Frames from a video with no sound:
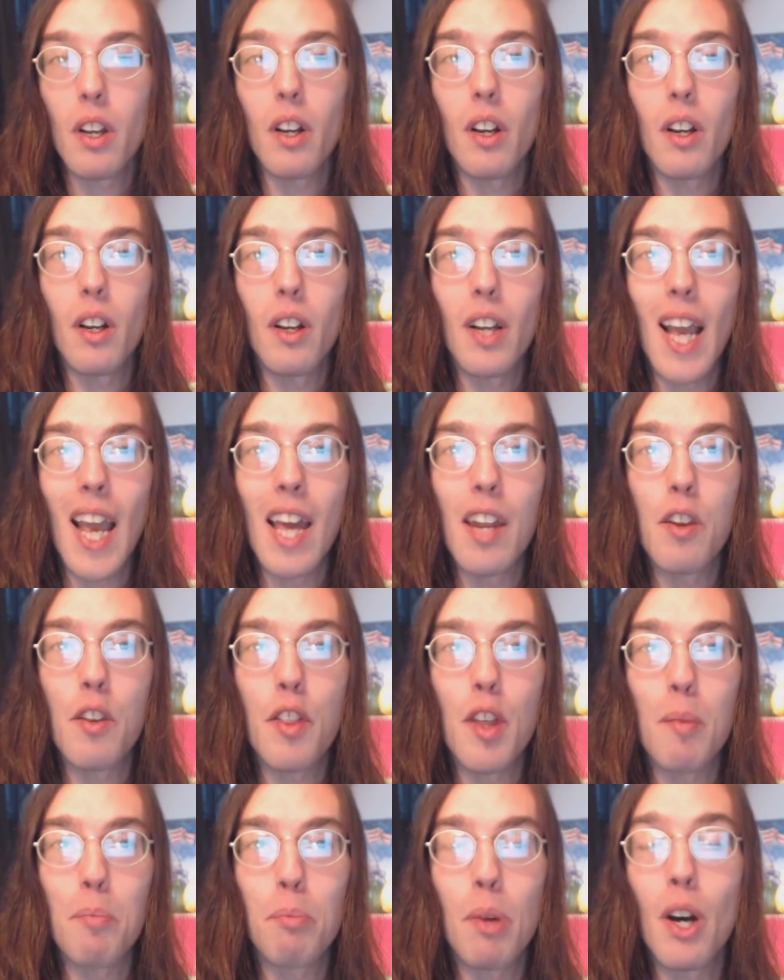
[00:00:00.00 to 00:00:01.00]
and
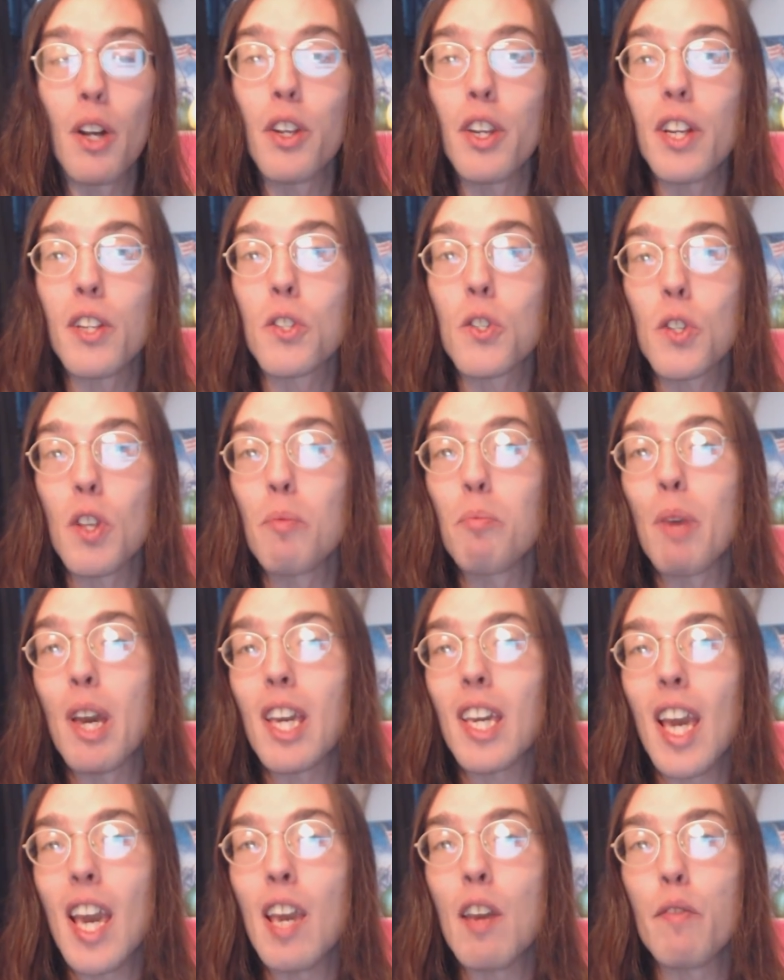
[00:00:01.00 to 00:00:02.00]
that pundits that
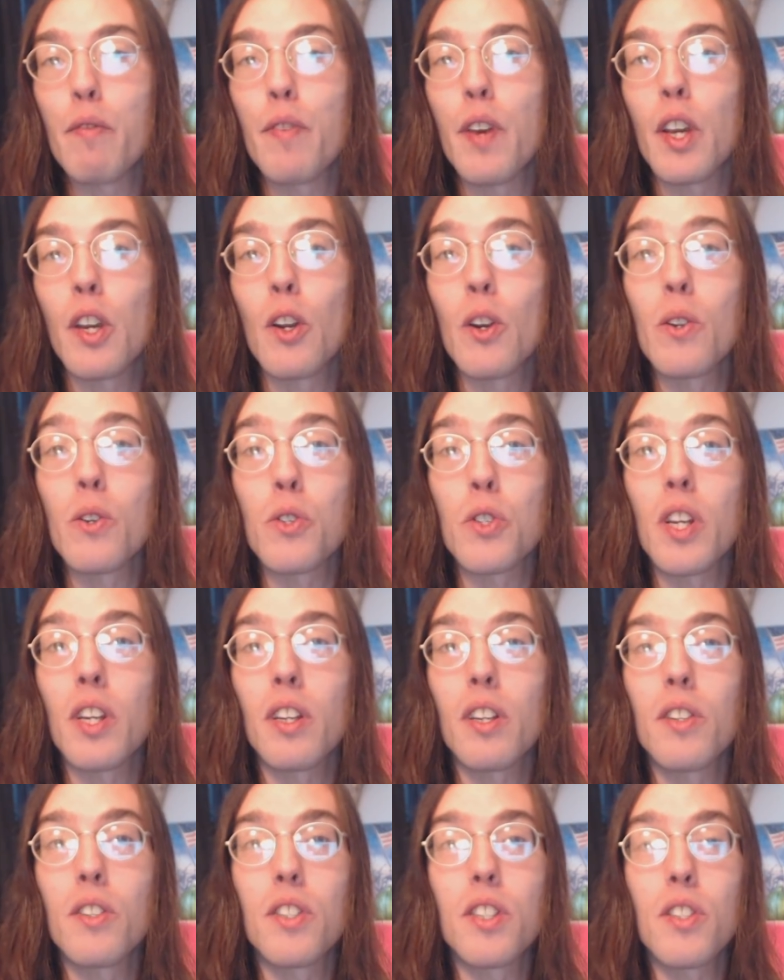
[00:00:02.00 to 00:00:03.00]
make 8 figures
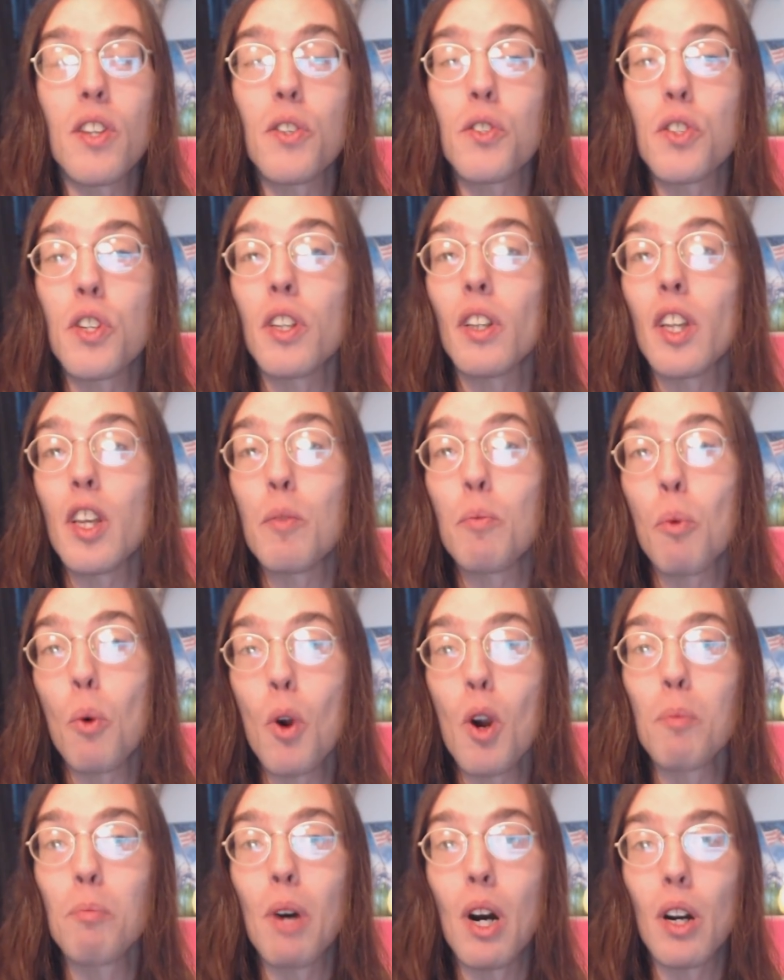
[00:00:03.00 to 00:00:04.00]
and consistently
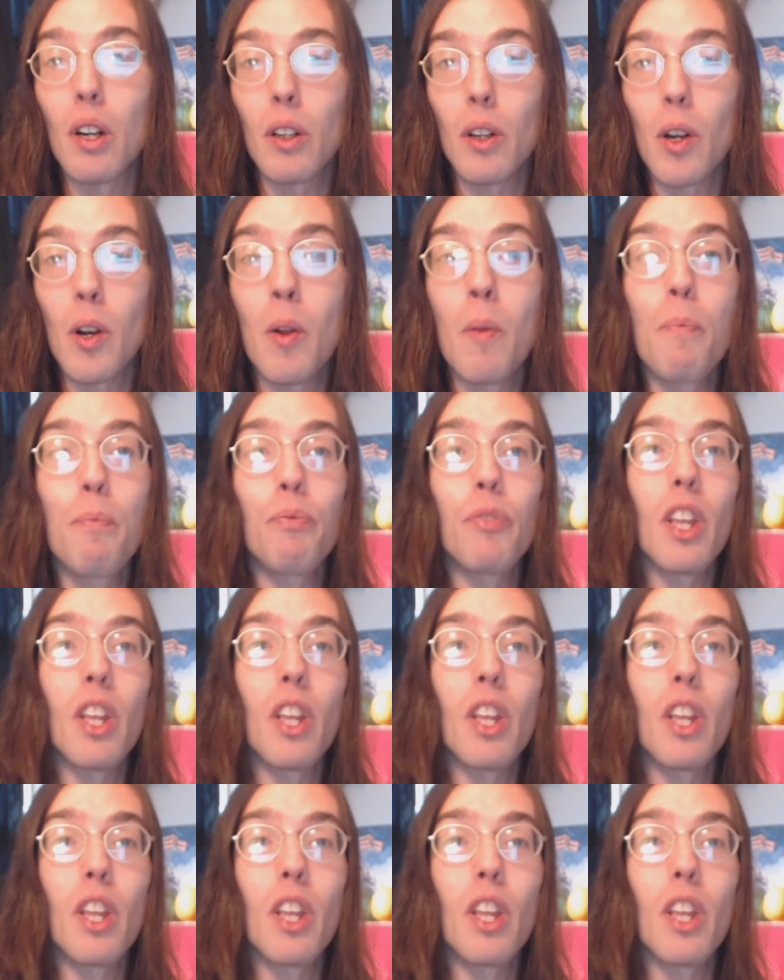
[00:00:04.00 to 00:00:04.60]
warmonger,